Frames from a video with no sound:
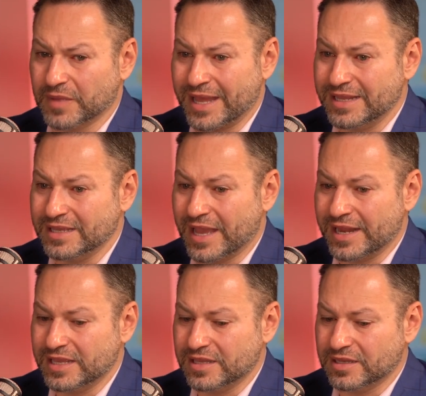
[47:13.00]

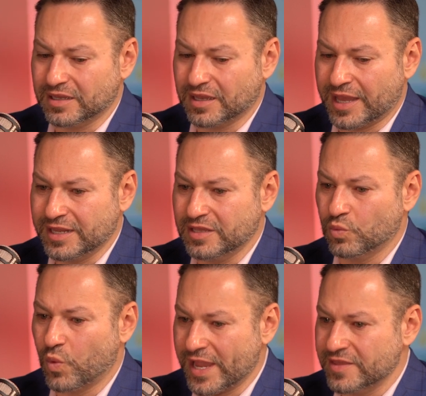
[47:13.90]
any
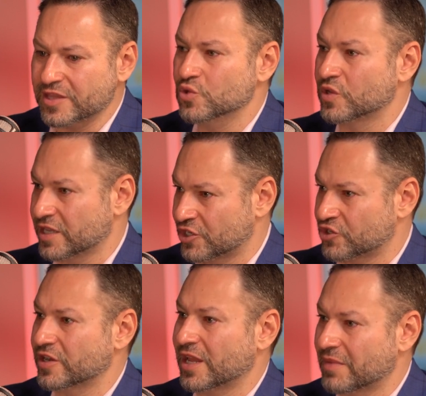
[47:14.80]
way that you can
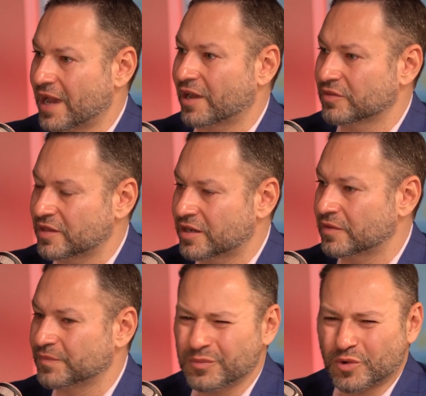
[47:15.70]
get your name out
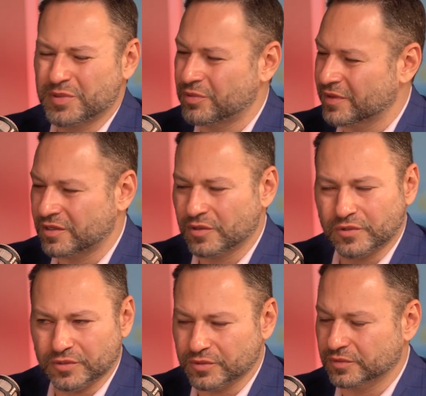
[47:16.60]
there. The more people that
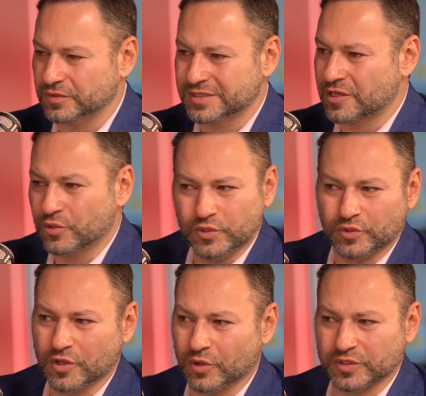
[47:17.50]
know you, it's not who
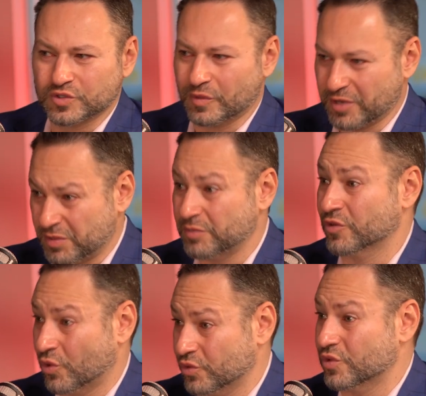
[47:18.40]
you know, it's how many
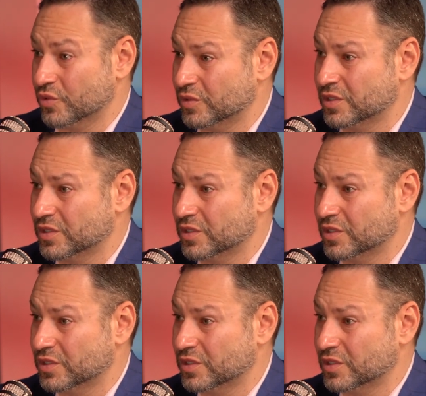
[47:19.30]
people know you.